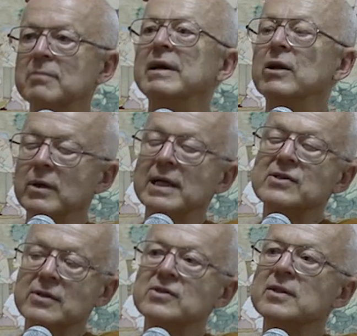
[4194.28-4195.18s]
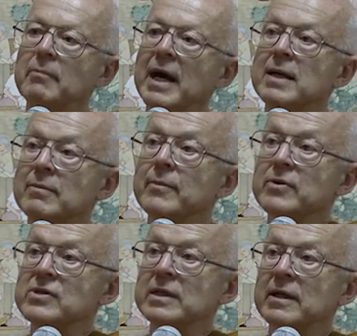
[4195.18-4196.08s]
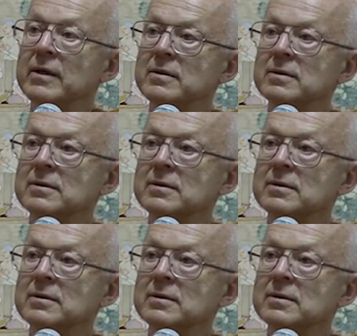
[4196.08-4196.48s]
admit, oh yes, there's some bad members in here.